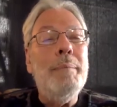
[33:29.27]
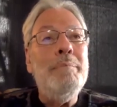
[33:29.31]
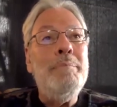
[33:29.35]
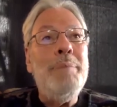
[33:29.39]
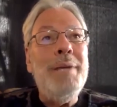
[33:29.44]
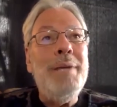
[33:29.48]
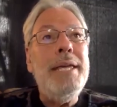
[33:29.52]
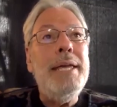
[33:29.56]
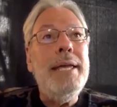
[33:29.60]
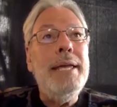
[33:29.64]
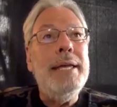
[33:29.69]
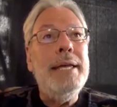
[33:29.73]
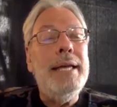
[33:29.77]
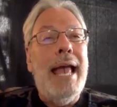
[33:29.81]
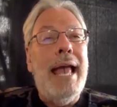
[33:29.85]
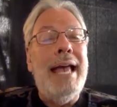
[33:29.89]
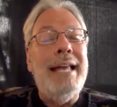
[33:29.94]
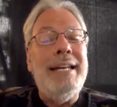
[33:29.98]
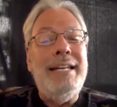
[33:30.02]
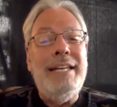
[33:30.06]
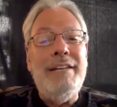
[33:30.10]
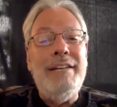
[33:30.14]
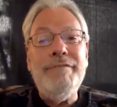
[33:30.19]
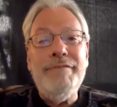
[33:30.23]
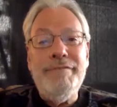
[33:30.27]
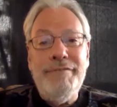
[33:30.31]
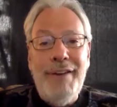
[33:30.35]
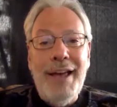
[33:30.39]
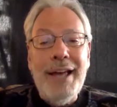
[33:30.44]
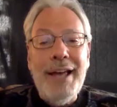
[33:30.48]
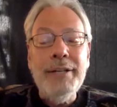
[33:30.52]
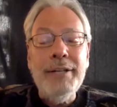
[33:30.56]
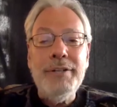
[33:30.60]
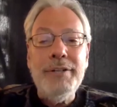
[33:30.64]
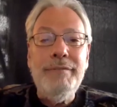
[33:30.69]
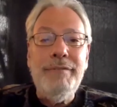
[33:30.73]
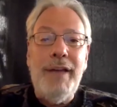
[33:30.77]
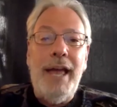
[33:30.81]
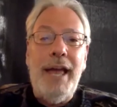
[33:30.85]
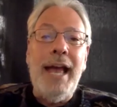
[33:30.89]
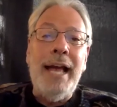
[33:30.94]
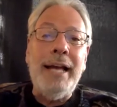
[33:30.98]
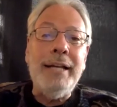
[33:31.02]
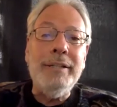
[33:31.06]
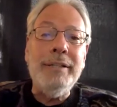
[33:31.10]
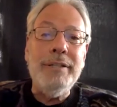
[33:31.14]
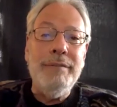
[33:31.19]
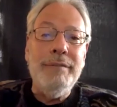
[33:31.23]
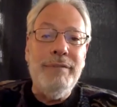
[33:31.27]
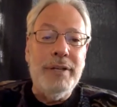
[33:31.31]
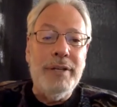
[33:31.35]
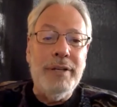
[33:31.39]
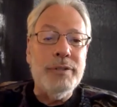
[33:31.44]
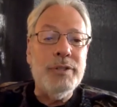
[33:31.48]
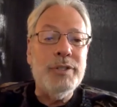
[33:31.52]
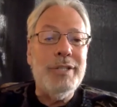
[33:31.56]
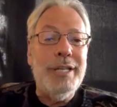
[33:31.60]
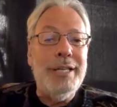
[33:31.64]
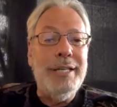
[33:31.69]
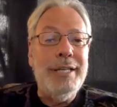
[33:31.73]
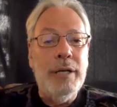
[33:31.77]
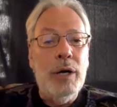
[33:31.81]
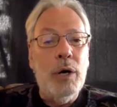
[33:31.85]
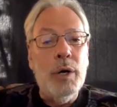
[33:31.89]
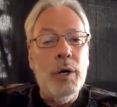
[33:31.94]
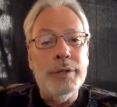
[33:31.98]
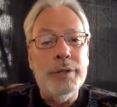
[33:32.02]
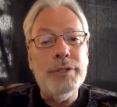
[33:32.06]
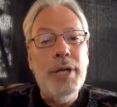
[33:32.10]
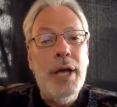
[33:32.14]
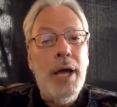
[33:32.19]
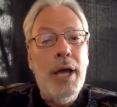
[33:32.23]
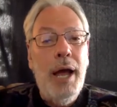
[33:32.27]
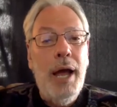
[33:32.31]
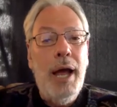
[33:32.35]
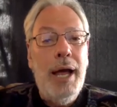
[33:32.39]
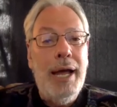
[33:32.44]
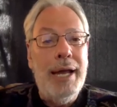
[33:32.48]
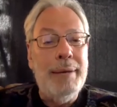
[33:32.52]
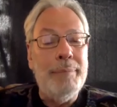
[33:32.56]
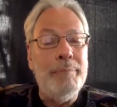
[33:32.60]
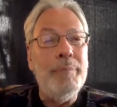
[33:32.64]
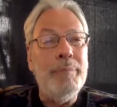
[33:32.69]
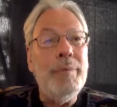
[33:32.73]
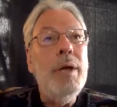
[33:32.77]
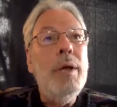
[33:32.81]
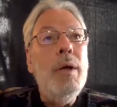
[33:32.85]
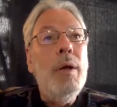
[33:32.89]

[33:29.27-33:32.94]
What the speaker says: being an effective activist in our time.